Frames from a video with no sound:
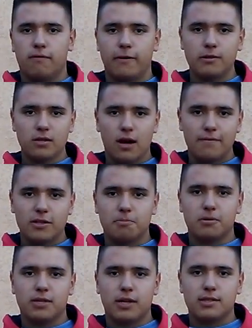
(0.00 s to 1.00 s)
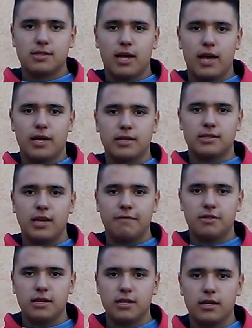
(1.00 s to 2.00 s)
First off, this presents a
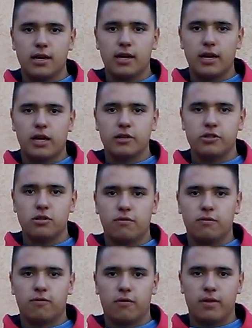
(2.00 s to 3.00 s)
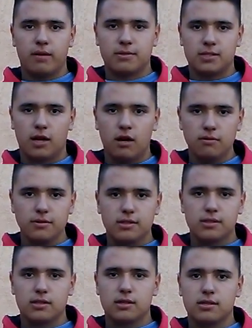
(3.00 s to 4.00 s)
safety issue for
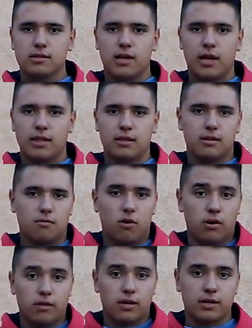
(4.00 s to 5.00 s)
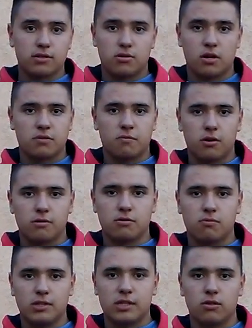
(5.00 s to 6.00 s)
themselves say one of the construction
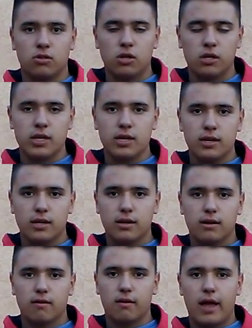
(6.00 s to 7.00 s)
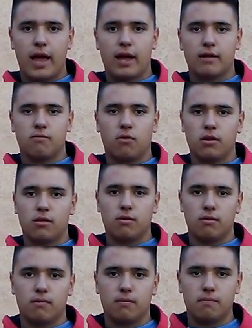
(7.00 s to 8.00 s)
workers wasn't looking, and one of
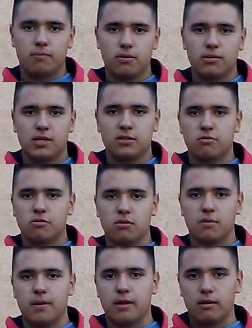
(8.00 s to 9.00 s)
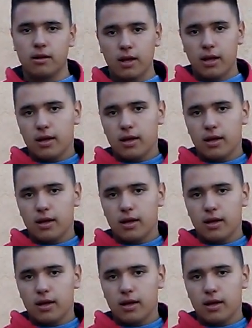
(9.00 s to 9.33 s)
the protesters would have been